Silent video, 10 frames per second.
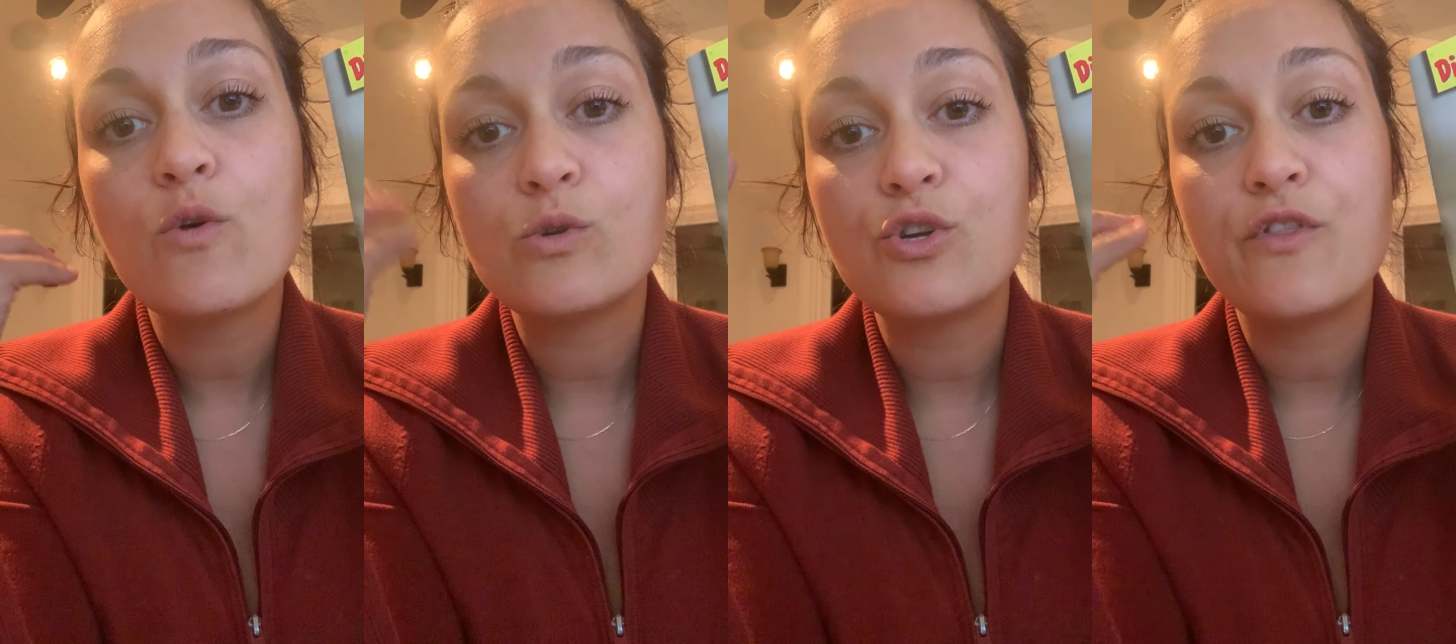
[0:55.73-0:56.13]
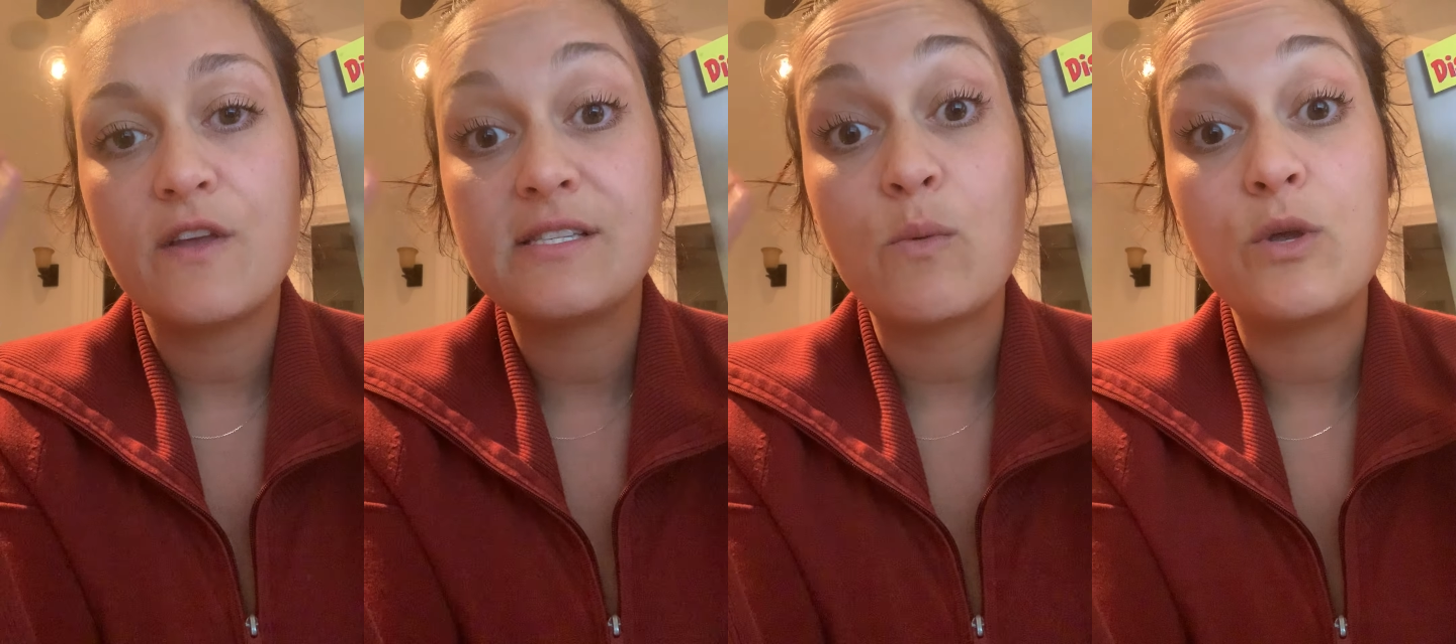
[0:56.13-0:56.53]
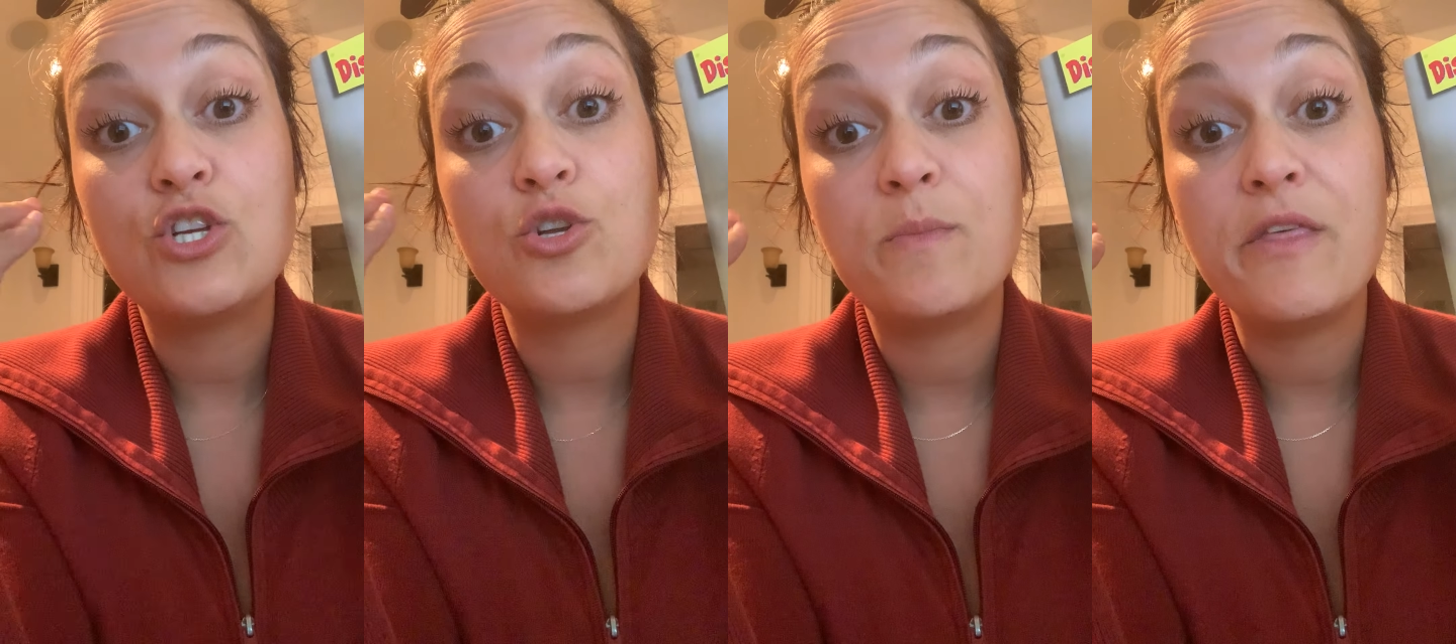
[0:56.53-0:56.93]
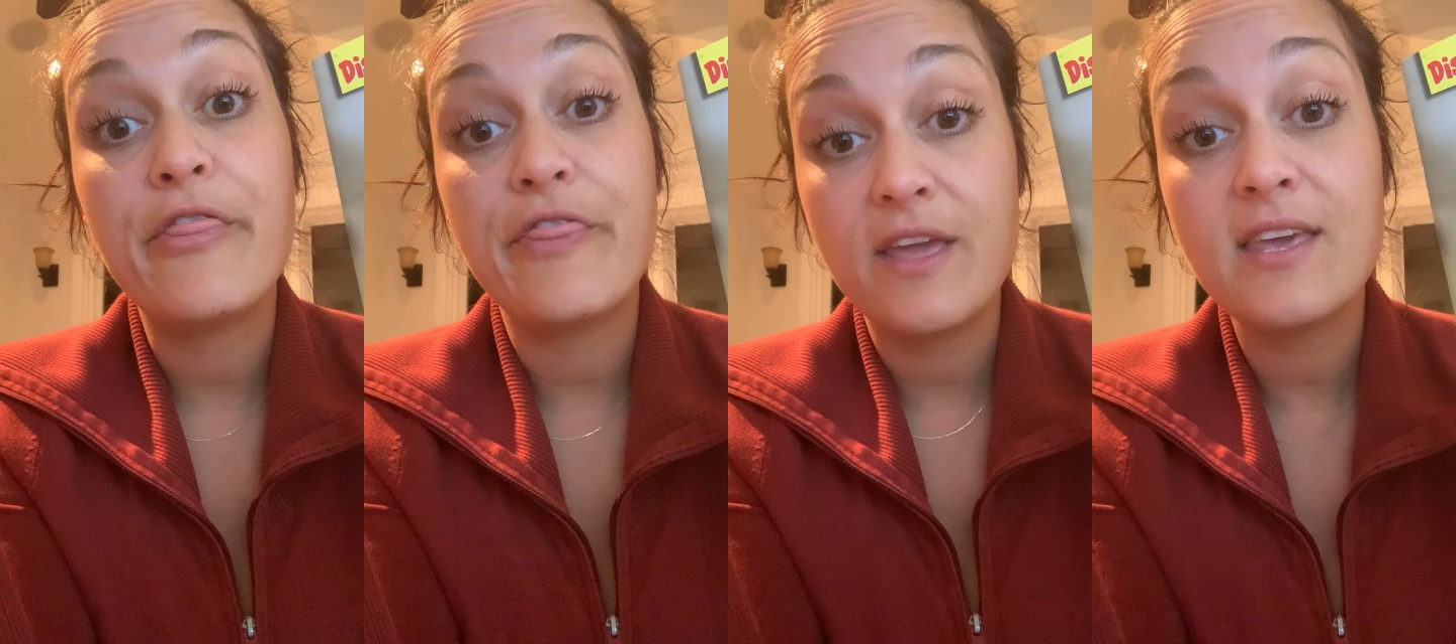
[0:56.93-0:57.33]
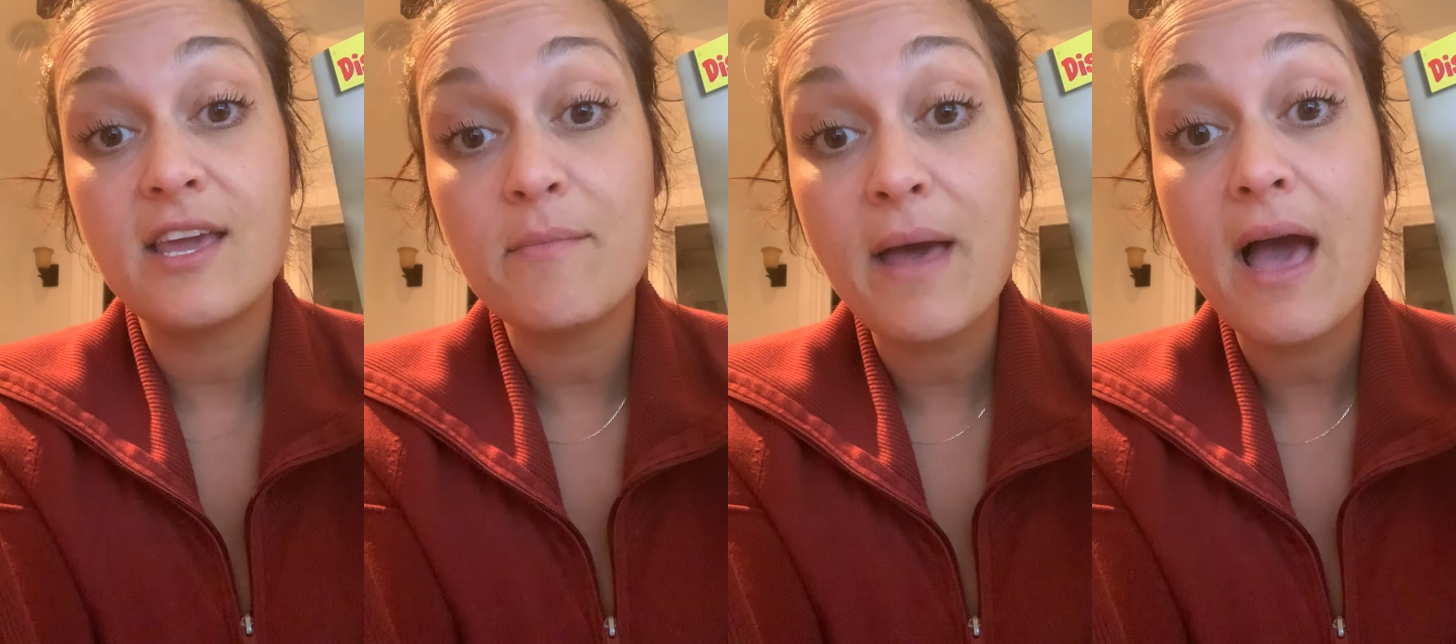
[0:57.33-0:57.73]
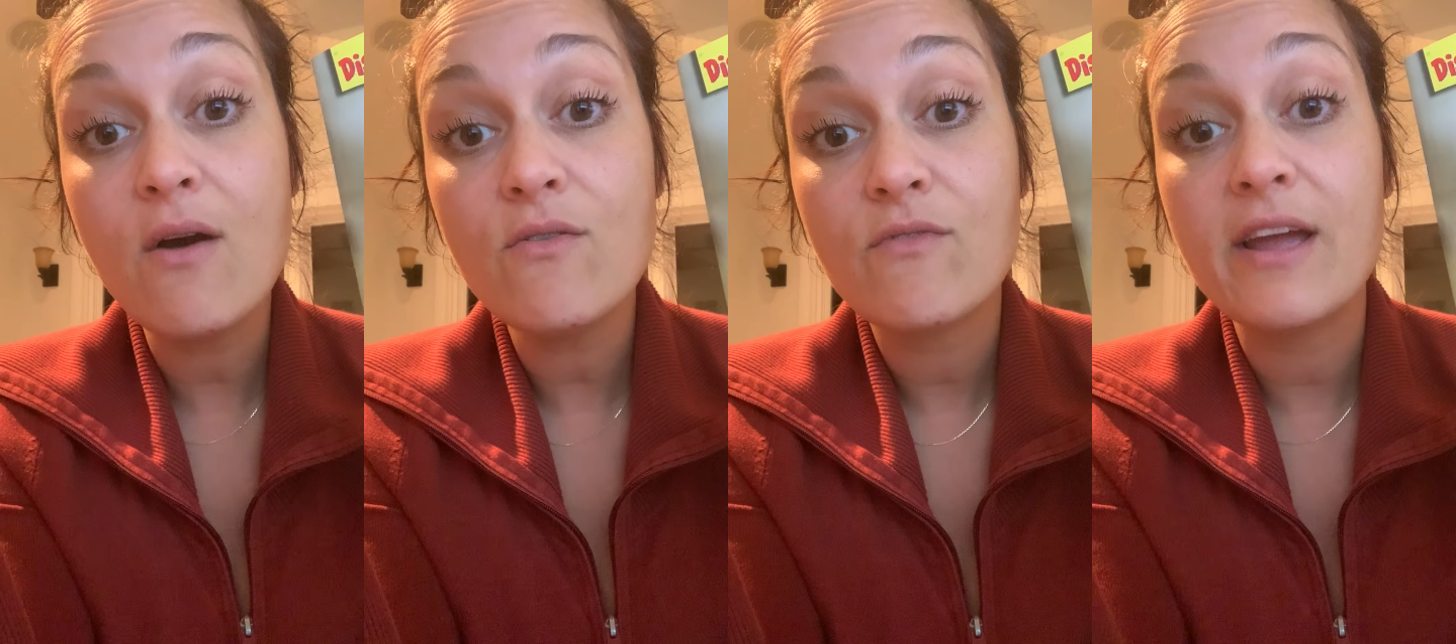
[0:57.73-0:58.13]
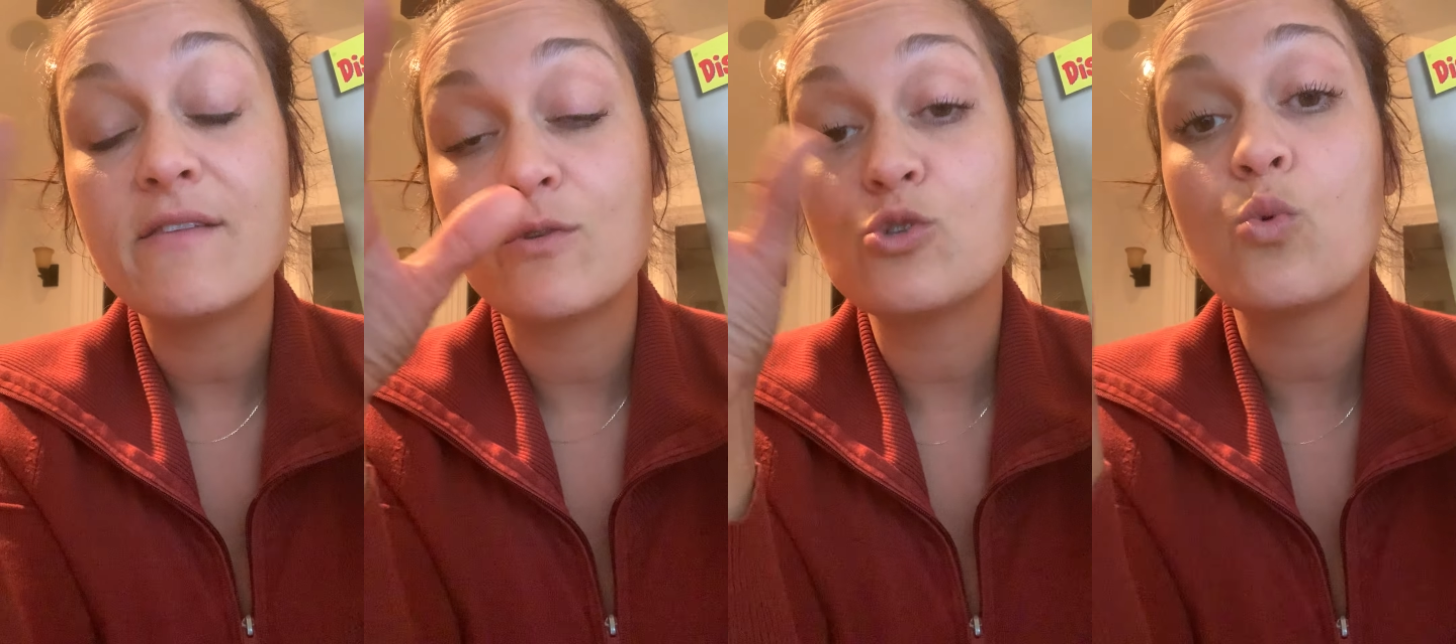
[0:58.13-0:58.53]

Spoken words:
those are things that we should be thinking about, right? If those